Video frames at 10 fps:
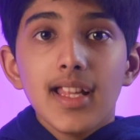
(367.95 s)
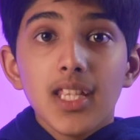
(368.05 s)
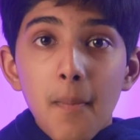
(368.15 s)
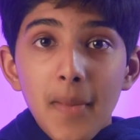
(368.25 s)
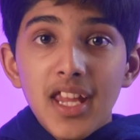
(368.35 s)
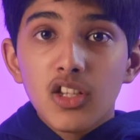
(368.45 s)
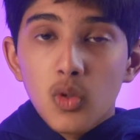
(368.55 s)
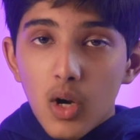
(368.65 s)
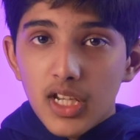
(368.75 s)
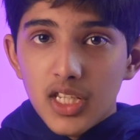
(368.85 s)
To make
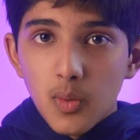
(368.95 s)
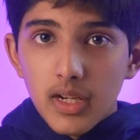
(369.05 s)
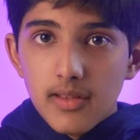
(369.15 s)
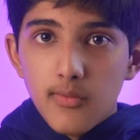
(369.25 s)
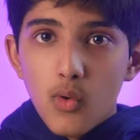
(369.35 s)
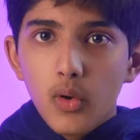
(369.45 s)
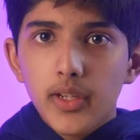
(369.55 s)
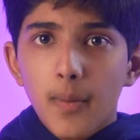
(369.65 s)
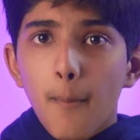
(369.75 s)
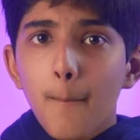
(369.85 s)
2024
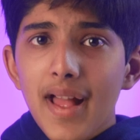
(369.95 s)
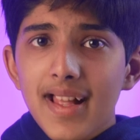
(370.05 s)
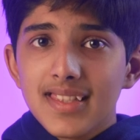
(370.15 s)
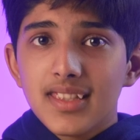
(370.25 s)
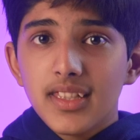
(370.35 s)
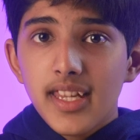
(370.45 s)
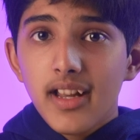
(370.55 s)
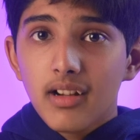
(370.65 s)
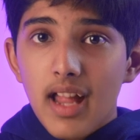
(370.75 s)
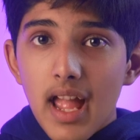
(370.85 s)
your best
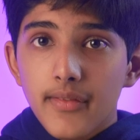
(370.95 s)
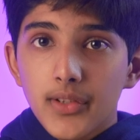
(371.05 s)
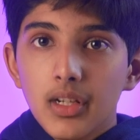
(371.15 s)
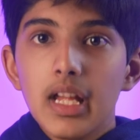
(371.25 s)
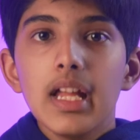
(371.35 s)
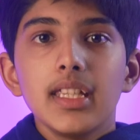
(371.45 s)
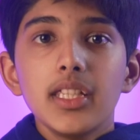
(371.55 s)
year ever,